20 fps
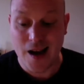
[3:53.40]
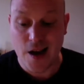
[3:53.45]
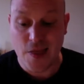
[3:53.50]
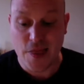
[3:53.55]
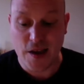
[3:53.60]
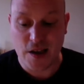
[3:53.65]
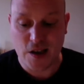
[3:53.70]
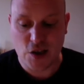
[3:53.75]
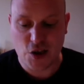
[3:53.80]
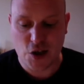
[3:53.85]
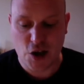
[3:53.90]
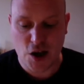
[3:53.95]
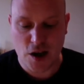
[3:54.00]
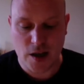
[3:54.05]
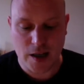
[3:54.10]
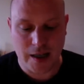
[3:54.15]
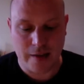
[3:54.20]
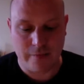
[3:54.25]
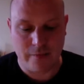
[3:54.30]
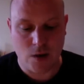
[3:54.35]
This
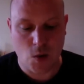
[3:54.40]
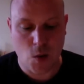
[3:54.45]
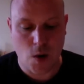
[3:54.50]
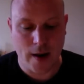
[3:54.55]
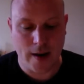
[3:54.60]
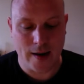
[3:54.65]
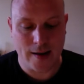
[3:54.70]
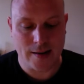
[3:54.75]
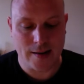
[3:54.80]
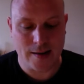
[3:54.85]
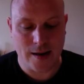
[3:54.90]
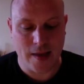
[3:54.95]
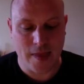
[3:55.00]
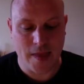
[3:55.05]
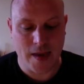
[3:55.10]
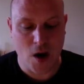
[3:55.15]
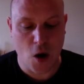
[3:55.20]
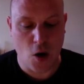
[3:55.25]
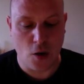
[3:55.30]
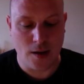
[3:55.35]
journey requires
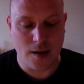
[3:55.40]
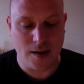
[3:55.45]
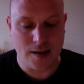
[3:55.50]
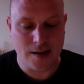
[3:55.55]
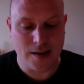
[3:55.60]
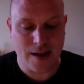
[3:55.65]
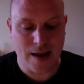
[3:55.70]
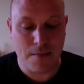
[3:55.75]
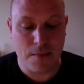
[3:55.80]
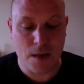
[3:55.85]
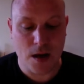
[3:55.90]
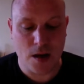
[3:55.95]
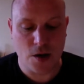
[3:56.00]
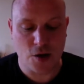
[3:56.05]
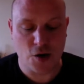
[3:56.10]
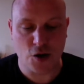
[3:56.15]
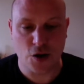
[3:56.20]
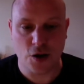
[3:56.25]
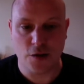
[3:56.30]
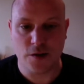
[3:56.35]
the honest
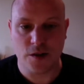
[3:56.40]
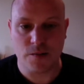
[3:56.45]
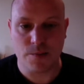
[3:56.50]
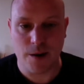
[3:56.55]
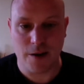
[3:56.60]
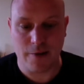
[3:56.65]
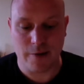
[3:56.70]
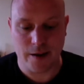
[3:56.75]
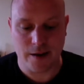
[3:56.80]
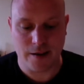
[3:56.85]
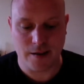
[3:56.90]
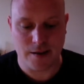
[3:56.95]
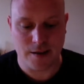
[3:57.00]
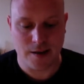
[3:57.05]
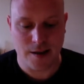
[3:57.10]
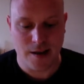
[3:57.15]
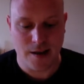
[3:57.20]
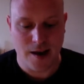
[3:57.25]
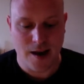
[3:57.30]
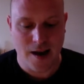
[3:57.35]
immersion of spirit
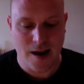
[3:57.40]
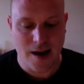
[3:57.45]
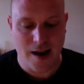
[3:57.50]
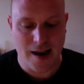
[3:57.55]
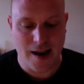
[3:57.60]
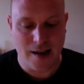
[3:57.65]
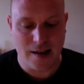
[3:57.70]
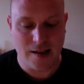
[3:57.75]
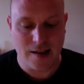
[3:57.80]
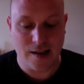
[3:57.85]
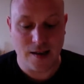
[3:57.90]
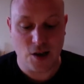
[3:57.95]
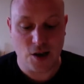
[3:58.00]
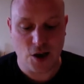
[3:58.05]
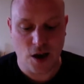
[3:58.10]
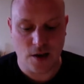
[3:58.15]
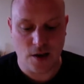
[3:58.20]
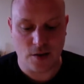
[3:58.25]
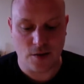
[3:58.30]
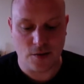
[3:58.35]
into the
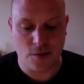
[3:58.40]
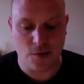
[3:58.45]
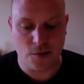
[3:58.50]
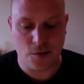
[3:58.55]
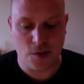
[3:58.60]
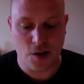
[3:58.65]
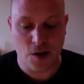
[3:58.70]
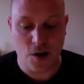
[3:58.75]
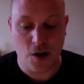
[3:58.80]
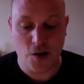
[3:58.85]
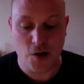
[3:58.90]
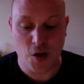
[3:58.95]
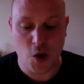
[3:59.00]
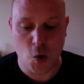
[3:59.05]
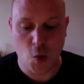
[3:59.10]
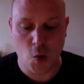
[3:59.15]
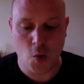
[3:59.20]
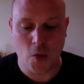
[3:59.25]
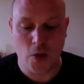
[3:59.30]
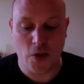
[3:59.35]
shadows
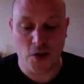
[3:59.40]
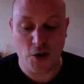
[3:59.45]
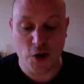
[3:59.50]
so